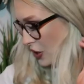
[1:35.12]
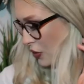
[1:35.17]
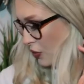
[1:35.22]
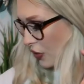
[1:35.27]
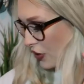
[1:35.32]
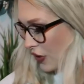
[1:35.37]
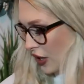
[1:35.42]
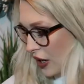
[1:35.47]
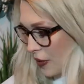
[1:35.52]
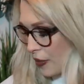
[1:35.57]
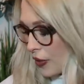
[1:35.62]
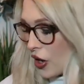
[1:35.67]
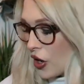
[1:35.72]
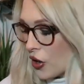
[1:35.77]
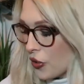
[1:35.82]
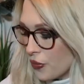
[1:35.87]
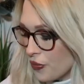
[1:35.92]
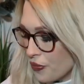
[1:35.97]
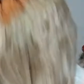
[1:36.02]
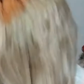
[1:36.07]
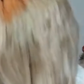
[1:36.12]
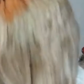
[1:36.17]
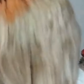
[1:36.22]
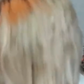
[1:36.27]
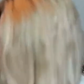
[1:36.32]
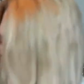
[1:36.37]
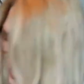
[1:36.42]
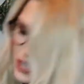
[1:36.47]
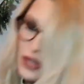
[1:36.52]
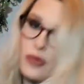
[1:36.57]
did we grab oh we
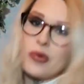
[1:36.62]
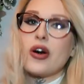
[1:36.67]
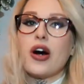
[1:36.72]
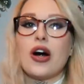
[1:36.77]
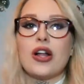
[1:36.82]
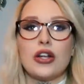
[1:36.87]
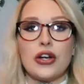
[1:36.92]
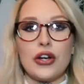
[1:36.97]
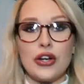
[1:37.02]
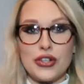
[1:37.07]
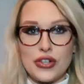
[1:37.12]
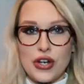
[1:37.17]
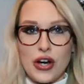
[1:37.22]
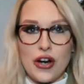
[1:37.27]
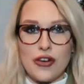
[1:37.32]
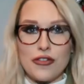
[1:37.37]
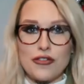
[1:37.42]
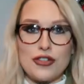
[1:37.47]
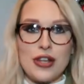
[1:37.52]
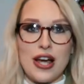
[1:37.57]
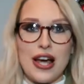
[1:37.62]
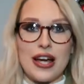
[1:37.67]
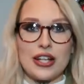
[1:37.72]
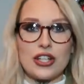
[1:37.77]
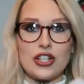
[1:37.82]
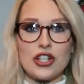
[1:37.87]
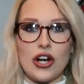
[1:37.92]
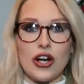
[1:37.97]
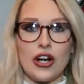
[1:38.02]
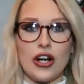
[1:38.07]
got a load of
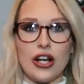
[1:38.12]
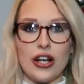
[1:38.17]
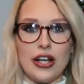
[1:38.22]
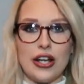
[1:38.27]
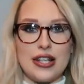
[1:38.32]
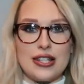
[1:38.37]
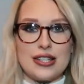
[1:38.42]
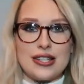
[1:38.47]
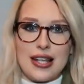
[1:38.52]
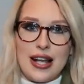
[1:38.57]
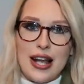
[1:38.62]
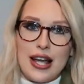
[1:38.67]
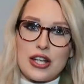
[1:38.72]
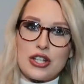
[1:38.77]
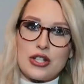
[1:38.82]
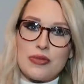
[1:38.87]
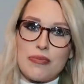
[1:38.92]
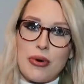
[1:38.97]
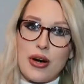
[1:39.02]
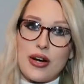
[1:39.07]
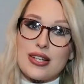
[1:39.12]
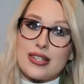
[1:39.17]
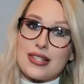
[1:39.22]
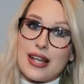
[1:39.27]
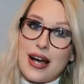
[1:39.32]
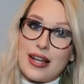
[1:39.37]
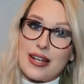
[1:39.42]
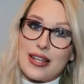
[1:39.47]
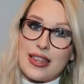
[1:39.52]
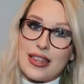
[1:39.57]
like chocolate selection box
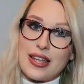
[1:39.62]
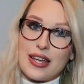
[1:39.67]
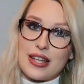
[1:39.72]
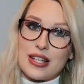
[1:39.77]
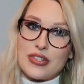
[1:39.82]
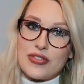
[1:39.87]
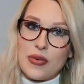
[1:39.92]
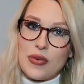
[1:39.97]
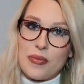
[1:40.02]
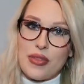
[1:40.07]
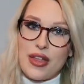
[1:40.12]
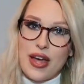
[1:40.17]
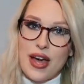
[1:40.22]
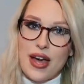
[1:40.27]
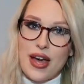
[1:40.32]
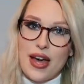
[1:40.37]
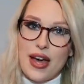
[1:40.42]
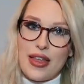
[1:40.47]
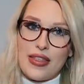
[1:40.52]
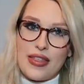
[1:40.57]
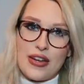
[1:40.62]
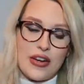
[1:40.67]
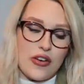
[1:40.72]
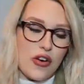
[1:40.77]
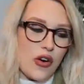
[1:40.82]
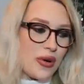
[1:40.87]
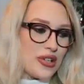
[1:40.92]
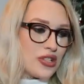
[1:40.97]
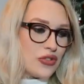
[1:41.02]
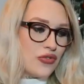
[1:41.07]
kind of things from there they're
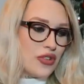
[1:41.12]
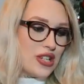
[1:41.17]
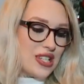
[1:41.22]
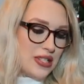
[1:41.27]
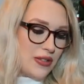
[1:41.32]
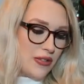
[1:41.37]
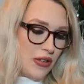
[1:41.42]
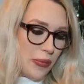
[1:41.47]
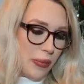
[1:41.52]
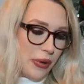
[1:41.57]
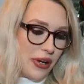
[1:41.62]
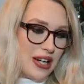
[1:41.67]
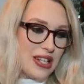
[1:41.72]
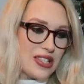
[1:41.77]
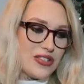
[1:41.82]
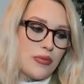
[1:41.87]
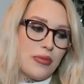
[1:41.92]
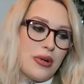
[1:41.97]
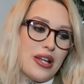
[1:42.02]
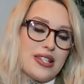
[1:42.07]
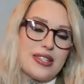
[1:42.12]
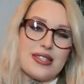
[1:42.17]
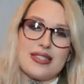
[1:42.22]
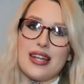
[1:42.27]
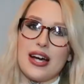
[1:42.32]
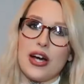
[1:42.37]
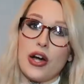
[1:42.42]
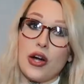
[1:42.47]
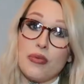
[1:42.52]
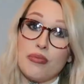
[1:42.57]
always reasonably priced from places
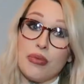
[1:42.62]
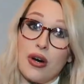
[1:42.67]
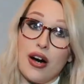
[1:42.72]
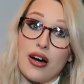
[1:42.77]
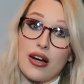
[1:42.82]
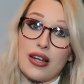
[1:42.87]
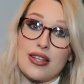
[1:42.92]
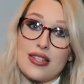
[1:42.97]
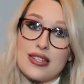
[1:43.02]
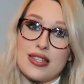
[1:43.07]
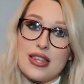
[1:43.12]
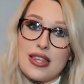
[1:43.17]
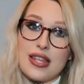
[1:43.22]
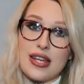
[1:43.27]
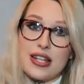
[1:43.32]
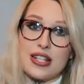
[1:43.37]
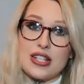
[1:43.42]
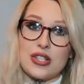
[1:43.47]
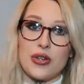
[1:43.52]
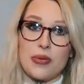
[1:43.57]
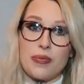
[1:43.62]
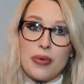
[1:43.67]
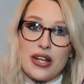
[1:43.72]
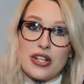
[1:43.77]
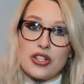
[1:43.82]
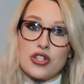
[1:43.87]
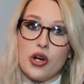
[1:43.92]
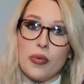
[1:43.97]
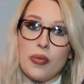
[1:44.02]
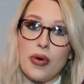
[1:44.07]
like home bargains and things so we
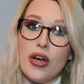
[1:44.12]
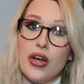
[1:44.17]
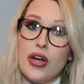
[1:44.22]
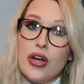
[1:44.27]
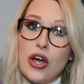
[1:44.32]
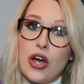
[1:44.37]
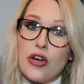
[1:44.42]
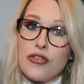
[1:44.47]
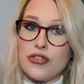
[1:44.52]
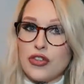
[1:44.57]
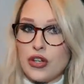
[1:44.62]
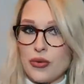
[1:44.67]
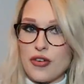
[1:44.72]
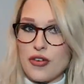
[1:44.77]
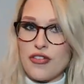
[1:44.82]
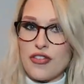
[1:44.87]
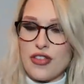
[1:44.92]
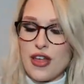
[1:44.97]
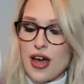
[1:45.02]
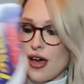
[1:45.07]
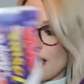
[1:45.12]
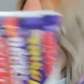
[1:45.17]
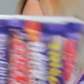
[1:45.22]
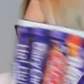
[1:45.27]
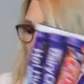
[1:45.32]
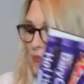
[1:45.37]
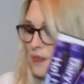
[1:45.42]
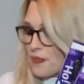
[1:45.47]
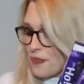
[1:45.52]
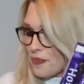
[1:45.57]
picked up a few of
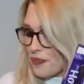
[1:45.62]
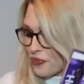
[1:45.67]
them